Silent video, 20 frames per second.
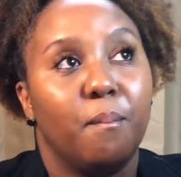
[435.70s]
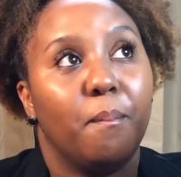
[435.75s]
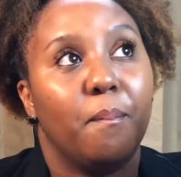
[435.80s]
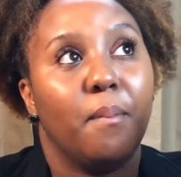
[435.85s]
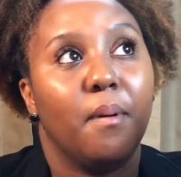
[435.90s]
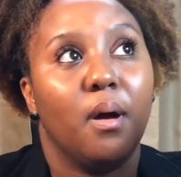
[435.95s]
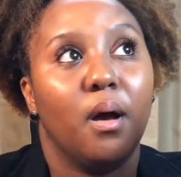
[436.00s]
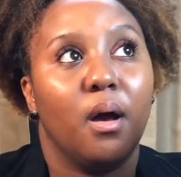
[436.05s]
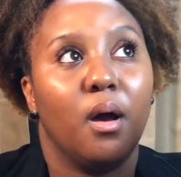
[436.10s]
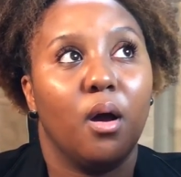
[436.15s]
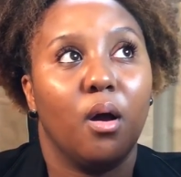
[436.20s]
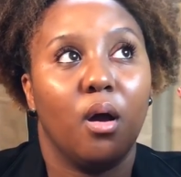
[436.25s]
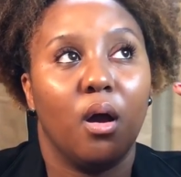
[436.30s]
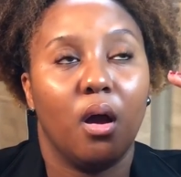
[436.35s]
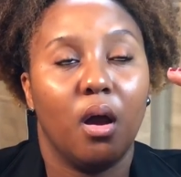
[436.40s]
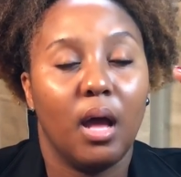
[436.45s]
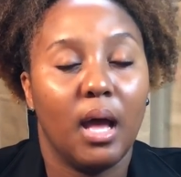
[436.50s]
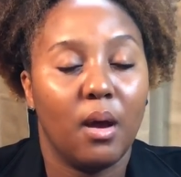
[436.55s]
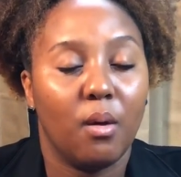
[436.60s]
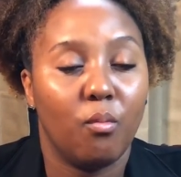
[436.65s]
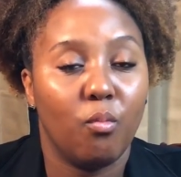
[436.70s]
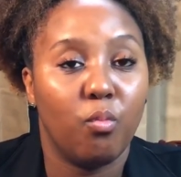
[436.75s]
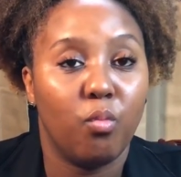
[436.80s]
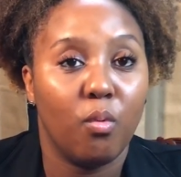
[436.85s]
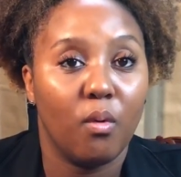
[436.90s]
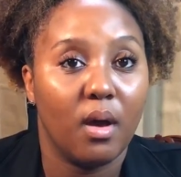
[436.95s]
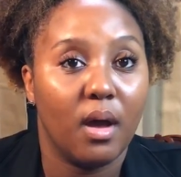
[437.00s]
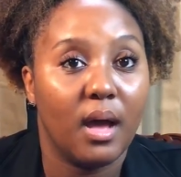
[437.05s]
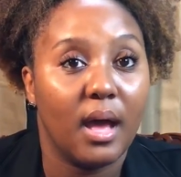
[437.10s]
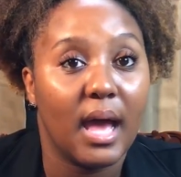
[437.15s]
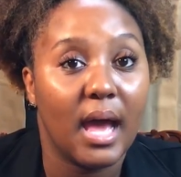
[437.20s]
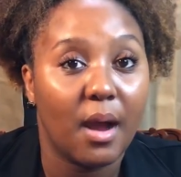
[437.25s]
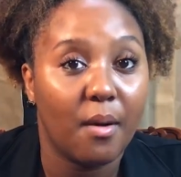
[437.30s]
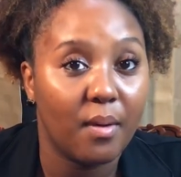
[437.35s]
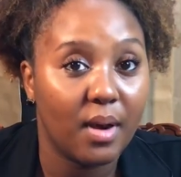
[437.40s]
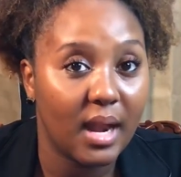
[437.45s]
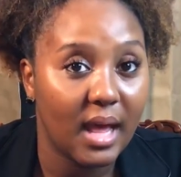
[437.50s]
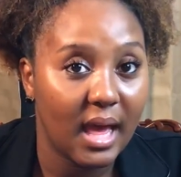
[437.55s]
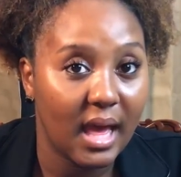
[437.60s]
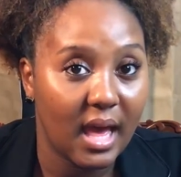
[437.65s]
an
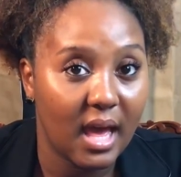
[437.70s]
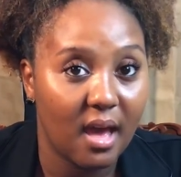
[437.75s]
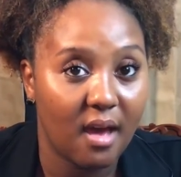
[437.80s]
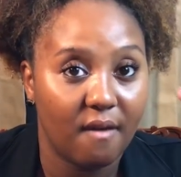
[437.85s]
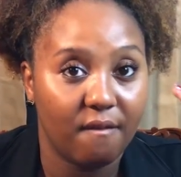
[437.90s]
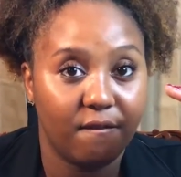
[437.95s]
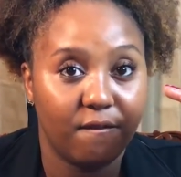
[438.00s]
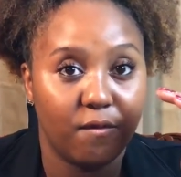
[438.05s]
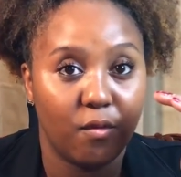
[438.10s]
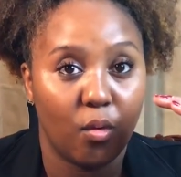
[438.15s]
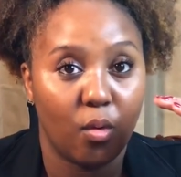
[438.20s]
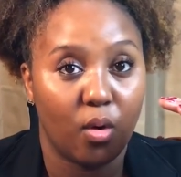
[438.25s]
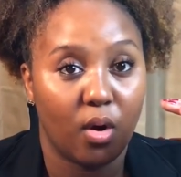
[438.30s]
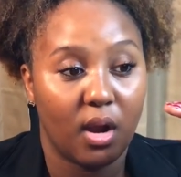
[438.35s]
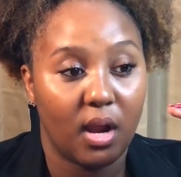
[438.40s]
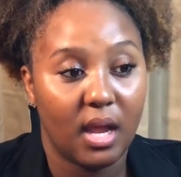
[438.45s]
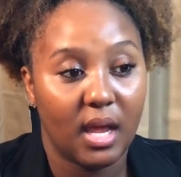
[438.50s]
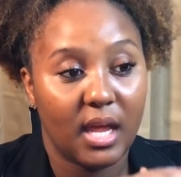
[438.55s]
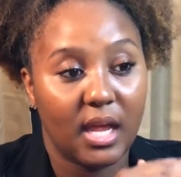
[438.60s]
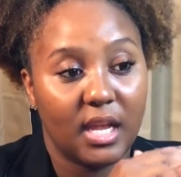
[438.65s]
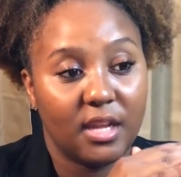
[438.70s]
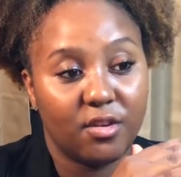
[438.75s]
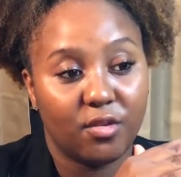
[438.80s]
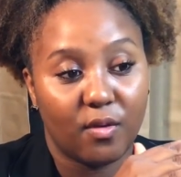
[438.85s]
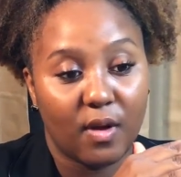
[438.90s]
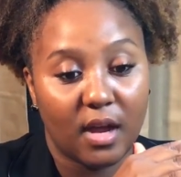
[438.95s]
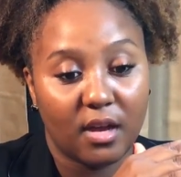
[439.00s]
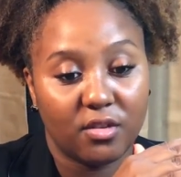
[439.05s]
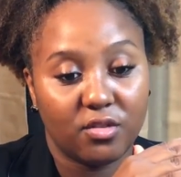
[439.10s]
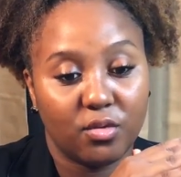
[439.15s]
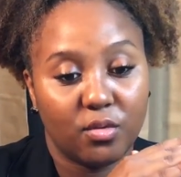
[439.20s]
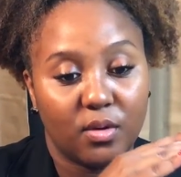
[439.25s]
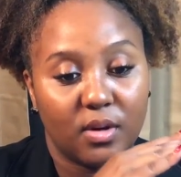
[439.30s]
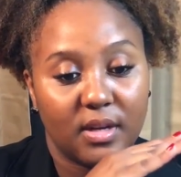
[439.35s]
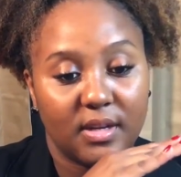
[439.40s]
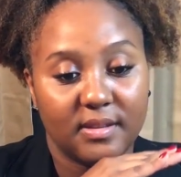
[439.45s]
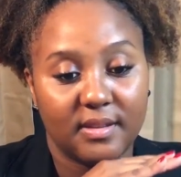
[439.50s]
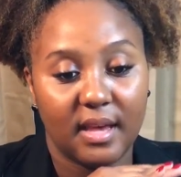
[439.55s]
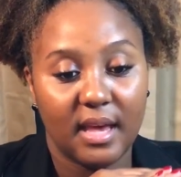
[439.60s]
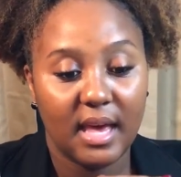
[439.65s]
hour and a half for
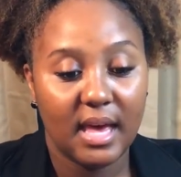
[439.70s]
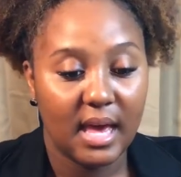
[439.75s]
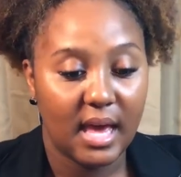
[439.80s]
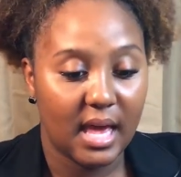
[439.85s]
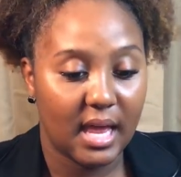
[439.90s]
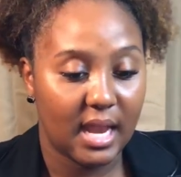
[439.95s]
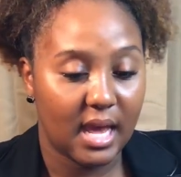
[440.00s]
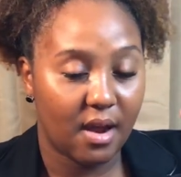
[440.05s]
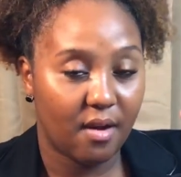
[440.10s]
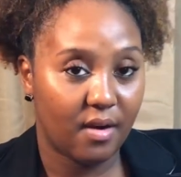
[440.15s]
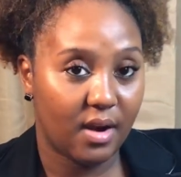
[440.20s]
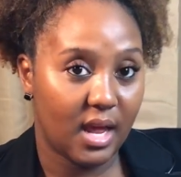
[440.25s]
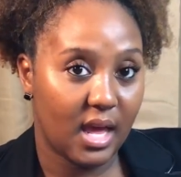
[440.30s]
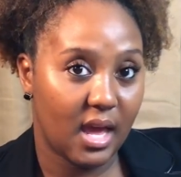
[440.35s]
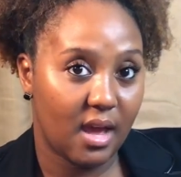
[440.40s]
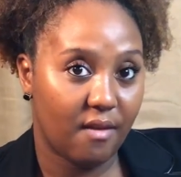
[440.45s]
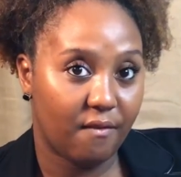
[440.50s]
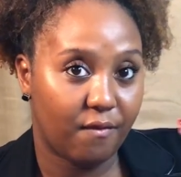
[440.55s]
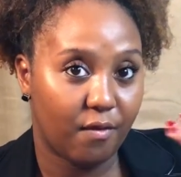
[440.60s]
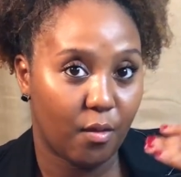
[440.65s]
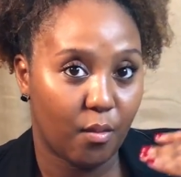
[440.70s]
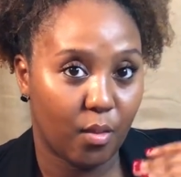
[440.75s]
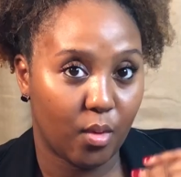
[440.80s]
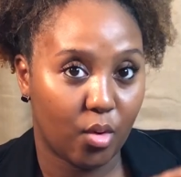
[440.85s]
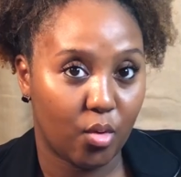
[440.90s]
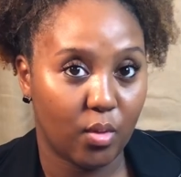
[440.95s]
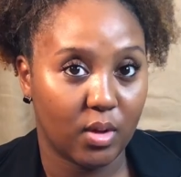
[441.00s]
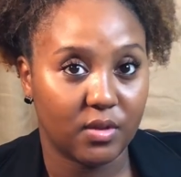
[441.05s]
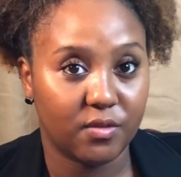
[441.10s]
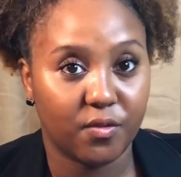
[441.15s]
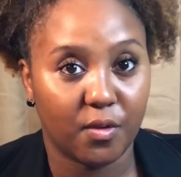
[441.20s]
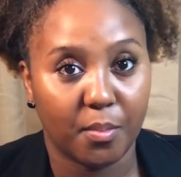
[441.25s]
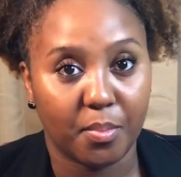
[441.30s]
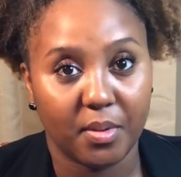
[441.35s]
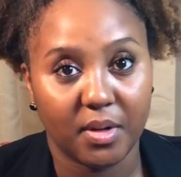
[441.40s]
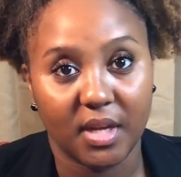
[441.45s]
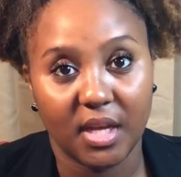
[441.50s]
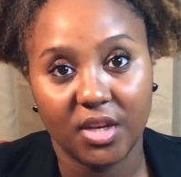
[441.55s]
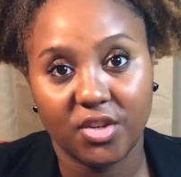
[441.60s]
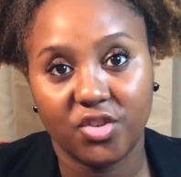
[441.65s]
interrogatories, an hour and a half for requests for
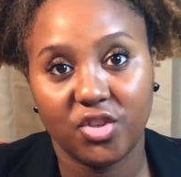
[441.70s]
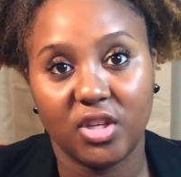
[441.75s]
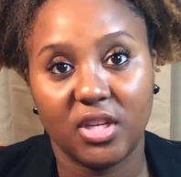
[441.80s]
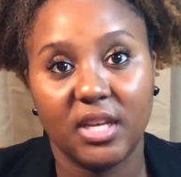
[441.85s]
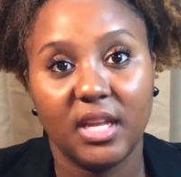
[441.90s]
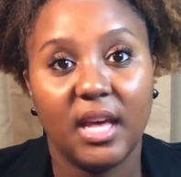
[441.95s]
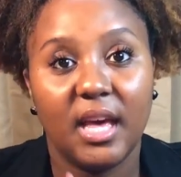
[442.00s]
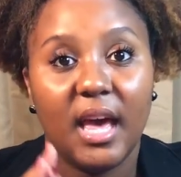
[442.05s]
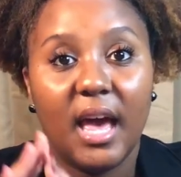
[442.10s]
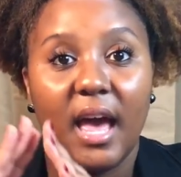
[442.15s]
production.